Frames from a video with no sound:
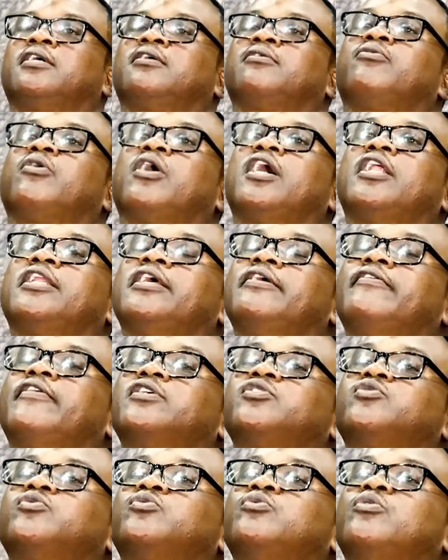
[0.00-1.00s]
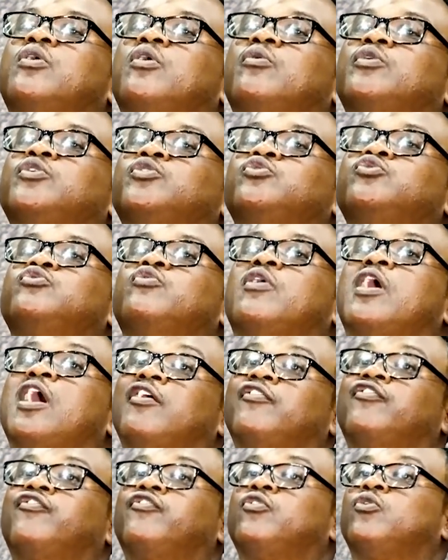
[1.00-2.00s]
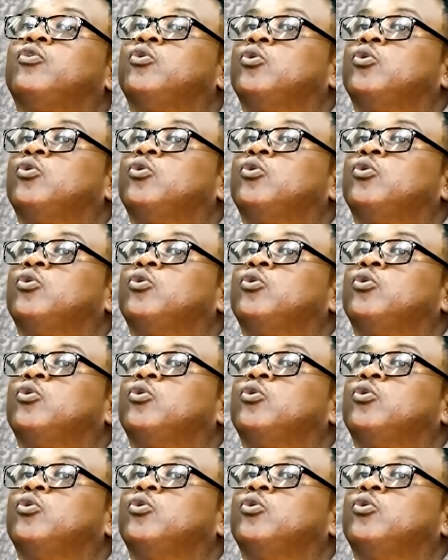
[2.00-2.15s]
Kwani wazikuru wangu 2-4.